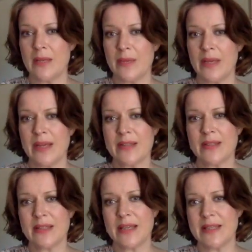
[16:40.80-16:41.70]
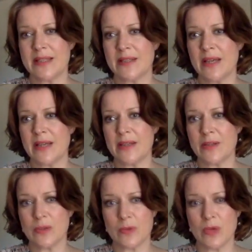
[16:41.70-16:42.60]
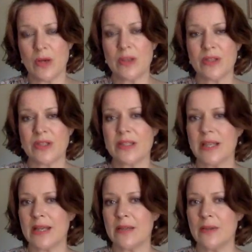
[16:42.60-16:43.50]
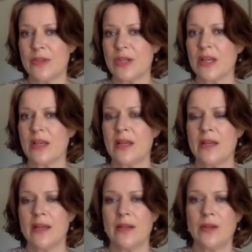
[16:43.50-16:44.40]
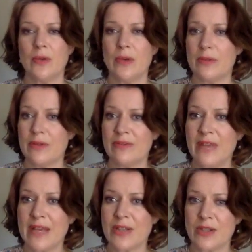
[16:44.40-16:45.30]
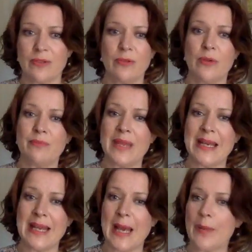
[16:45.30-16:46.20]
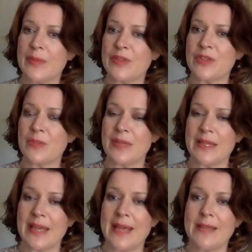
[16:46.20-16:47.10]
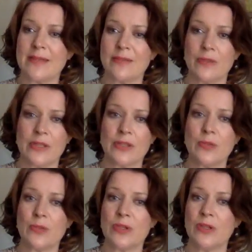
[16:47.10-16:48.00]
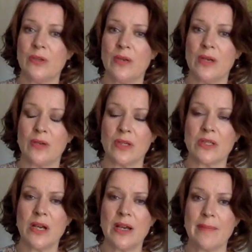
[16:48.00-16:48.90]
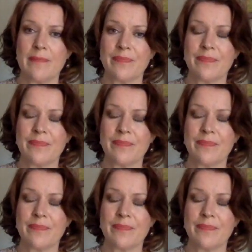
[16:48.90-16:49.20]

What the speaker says: because it is neither tautologous like logic, nor a reflection of what merely happens to be the case for a shorter or a longer time.